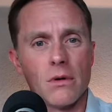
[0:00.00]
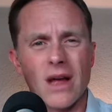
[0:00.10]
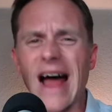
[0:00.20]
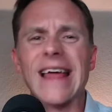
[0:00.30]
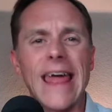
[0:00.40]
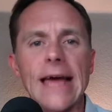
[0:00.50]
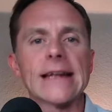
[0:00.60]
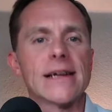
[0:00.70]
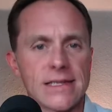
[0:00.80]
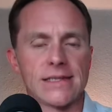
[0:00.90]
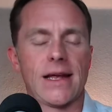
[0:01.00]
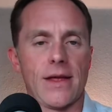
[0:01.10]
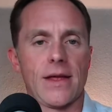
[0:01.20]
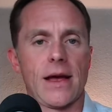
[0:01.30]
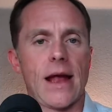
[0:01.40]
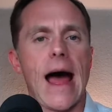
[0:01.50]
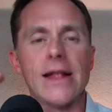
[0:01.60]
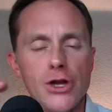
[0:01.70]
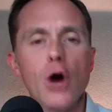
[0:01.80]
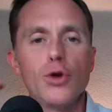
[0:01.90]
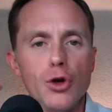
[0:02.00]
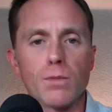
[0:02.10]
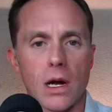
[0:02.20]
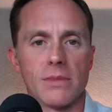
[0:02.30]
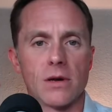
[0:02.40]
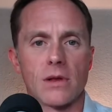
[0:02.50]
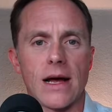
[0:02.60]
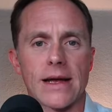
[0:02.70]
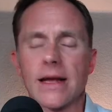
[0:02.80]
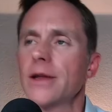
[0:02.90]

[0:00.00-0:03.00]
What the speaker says: I cannot stand that. I know you probably don't like it.